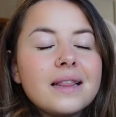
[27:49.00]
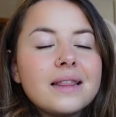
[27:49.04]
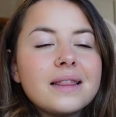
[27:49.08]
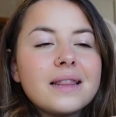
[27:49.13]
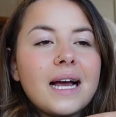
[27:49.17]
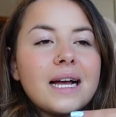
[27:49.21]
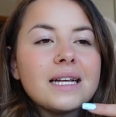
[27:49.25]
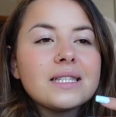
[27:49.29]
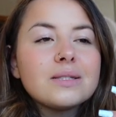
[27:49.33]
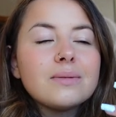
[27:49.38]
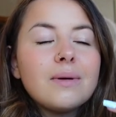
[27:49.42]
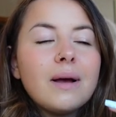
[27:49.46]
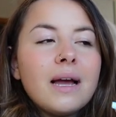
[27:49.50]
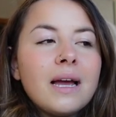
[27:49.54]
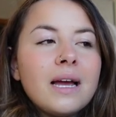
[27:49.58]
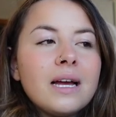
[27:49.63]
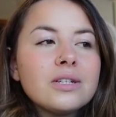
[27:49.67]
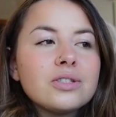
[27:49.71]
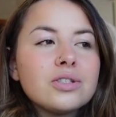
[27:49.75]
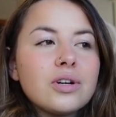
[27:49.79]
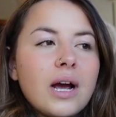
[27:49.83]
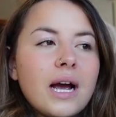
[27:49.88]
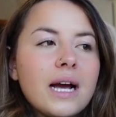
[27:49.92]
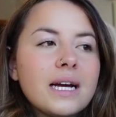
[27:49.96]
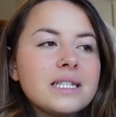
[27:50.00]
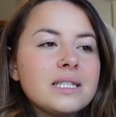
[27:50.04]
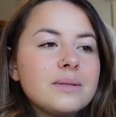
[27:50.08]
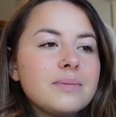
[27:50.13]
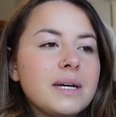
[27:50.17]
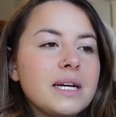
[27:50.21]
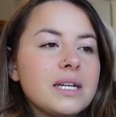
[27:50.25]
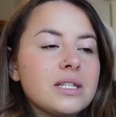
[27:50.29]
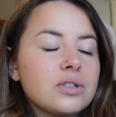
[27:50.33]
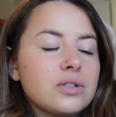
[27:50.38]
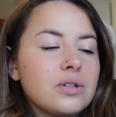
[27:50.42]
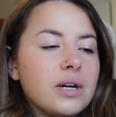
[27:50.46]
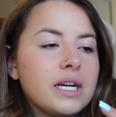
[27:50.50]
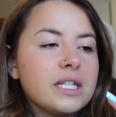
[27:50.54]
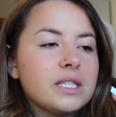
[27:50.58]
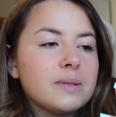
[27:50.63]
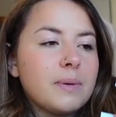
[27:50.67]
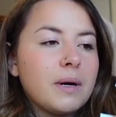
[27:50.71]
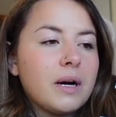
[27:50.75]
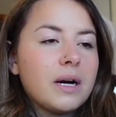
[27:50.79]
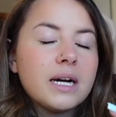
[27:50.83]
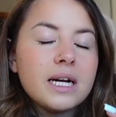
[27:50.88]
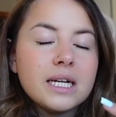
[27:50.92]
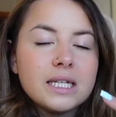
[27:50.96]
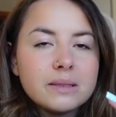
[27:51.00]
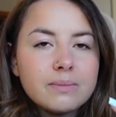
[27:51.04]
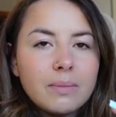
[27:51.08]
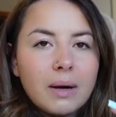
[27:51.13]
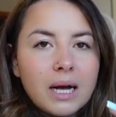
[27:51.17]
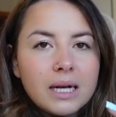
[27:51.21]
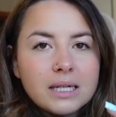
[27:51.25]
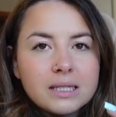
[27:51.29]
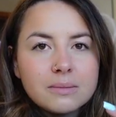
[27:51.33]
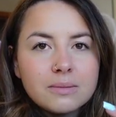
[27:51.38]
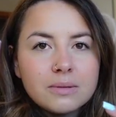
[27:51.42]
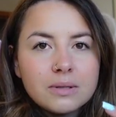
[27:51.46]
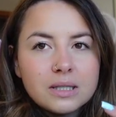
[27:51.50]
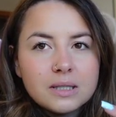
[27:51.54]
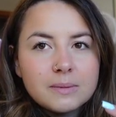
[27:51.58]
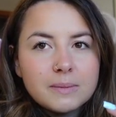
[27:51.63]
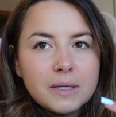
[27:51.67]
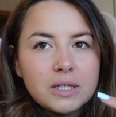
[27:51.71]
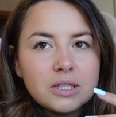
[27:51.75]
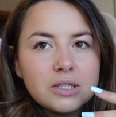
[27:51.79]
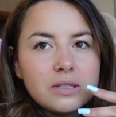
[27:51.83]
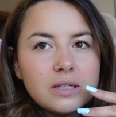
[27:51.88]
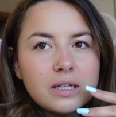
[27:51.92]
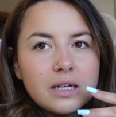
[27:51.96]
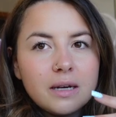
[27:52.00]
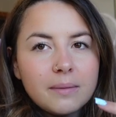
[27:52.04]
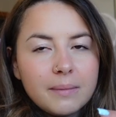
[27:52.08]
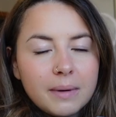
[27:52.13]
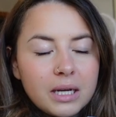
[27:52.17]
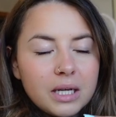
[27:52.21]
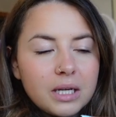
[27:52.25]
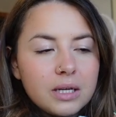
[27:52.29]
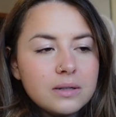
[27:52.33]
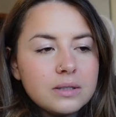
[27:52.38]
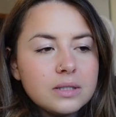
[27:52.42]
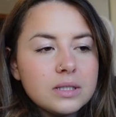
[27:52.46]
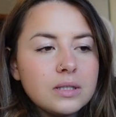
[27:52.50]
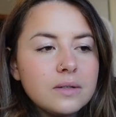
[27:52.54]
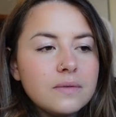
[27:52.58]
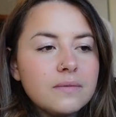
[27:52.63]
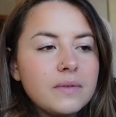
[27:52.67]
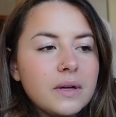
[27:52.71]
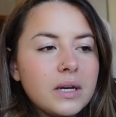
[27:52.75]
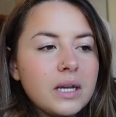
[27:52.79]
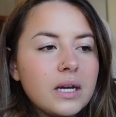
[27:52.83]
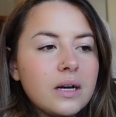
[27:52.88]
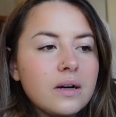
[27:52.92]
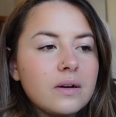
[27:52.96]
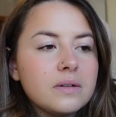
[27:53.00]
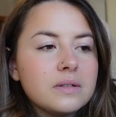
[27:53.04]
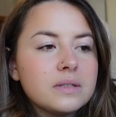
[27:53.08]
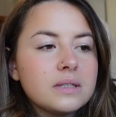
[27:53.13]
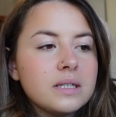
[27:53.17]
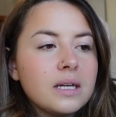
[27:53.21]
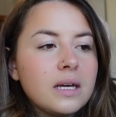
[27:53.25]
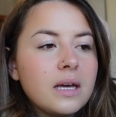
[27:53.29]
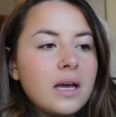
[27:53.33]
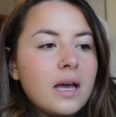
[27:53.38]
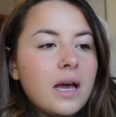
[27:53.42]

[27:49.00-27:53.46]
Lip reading: That's why I tried to be as transparent as possible, especially in my YouTube videos